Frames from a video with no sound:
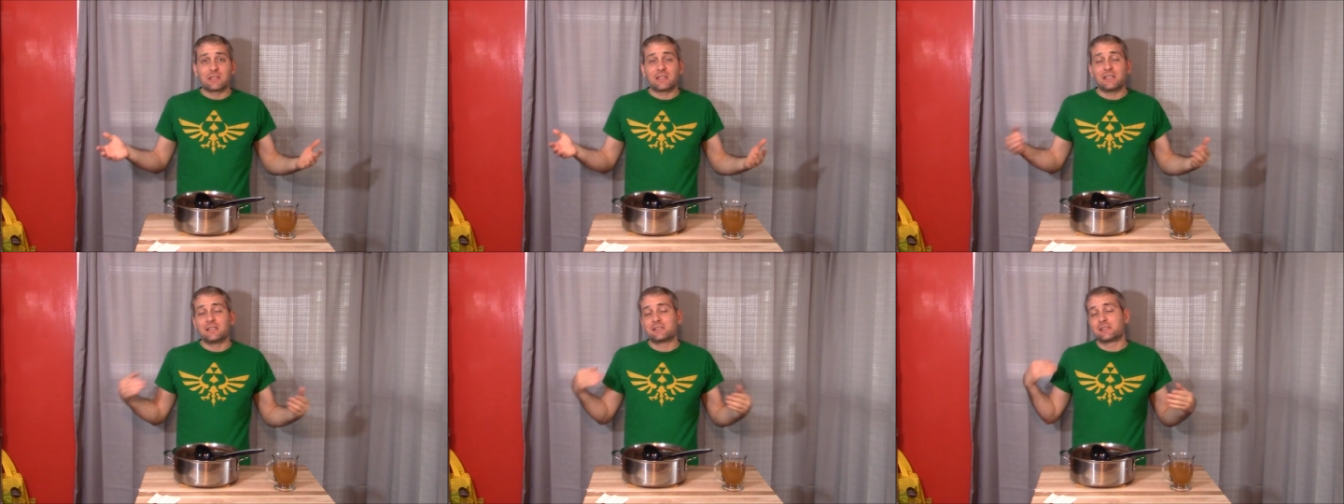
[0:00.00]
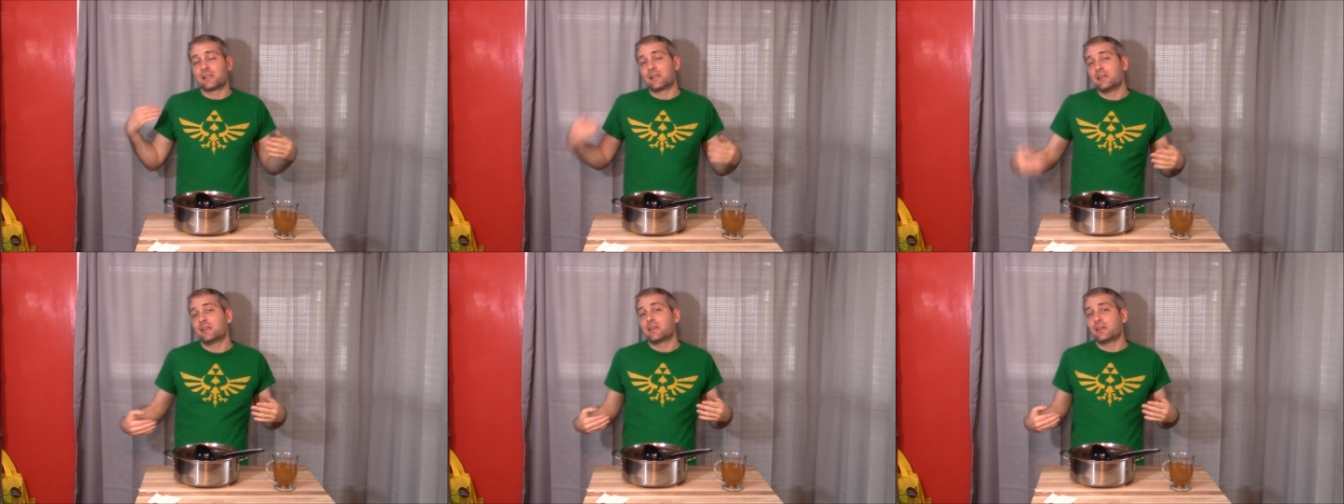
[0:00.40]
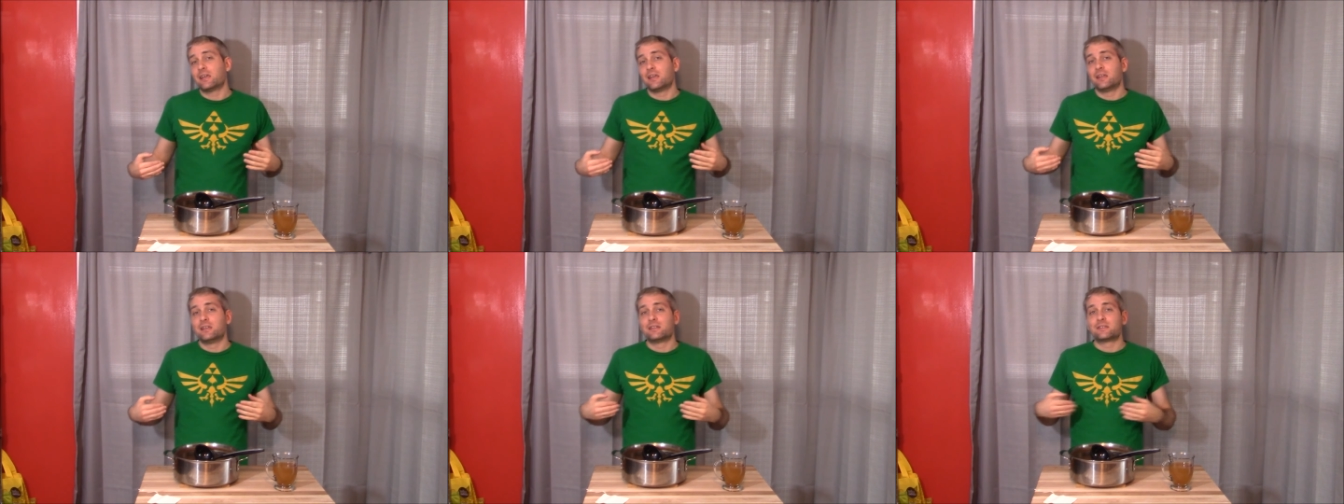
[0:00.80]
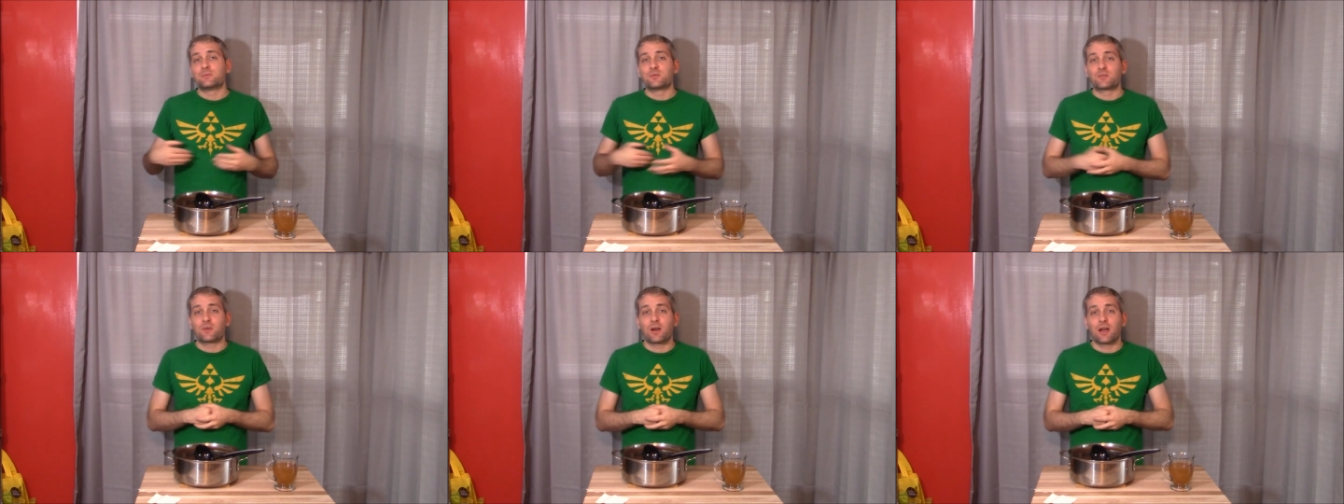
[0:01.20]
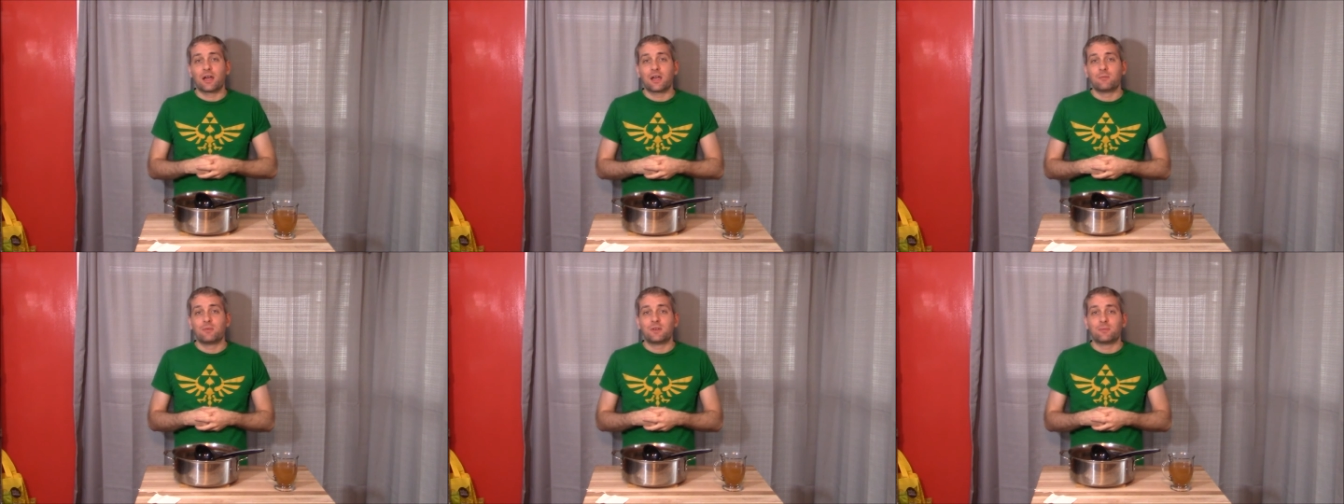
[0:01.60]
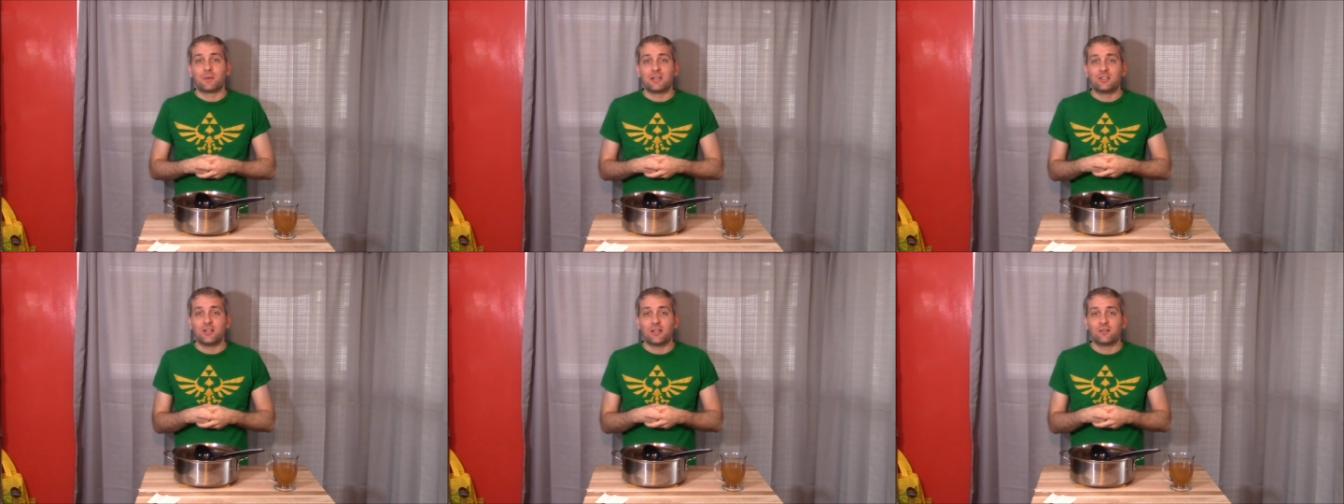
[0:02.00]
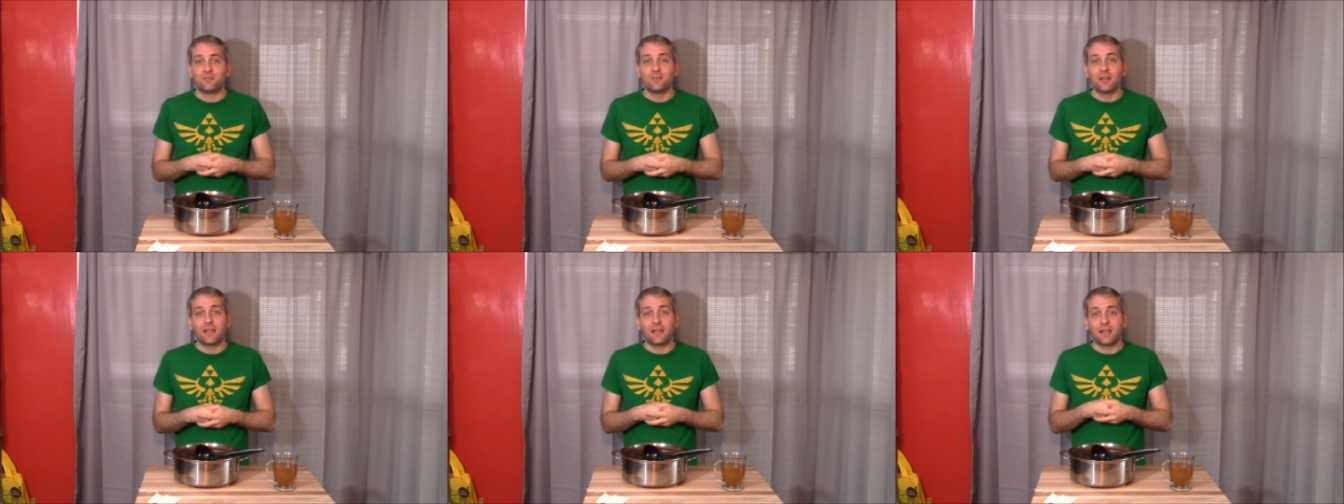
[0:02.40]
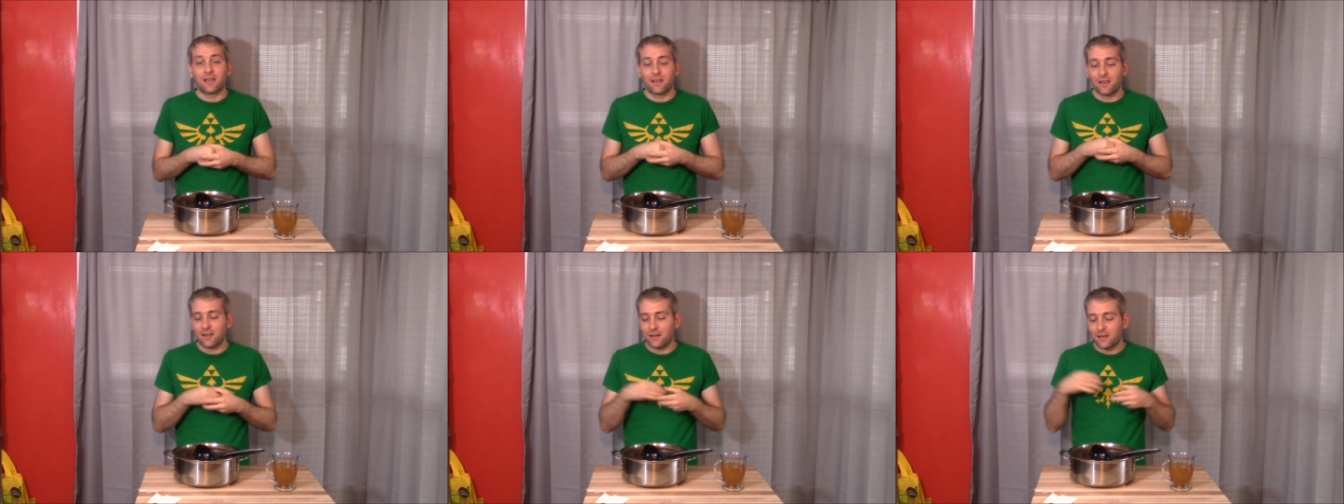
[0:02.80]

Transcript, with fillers: please like and subscribe to my channel and